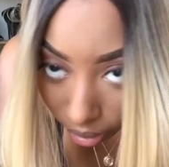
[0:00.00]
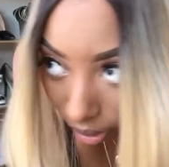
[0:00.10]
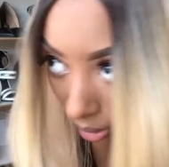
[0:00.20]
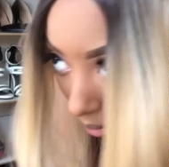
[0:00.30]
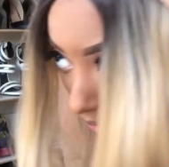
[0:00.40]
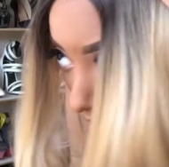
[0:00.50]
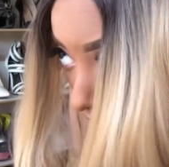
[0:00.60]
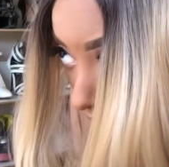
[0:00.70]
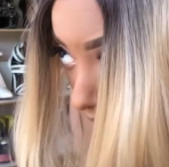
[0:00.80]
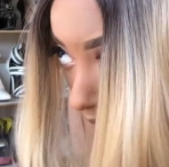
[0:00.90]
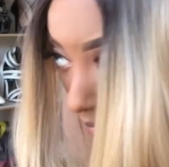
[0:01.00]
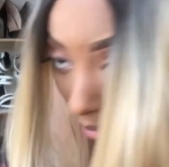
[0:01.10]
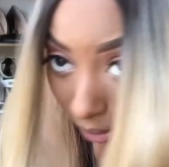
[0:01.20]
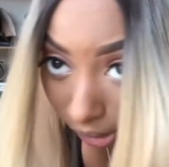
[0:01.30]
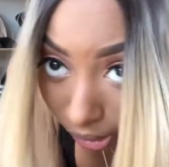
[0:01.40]

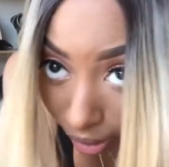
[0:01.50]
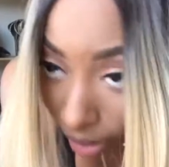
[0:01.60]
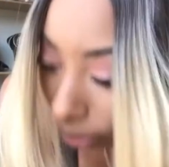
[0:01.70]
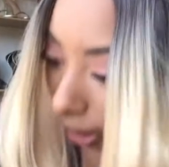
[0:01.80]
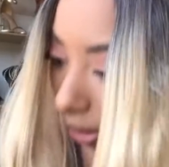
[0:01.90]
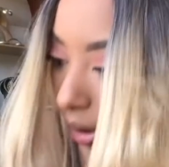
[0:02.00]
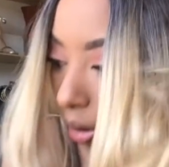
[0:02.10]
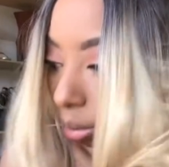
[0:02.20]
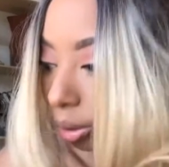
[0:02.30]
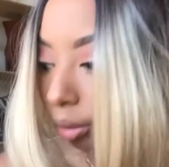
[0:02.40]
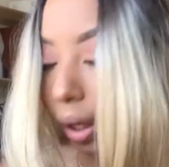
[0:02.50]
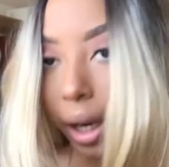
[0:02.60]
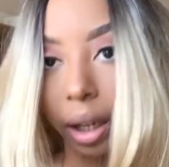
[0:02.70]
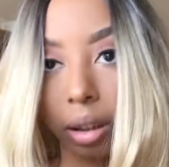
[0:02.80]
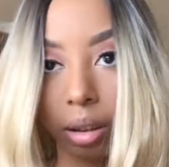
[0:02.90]
Oh child, that's the whole
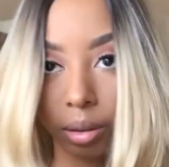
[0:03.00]
track.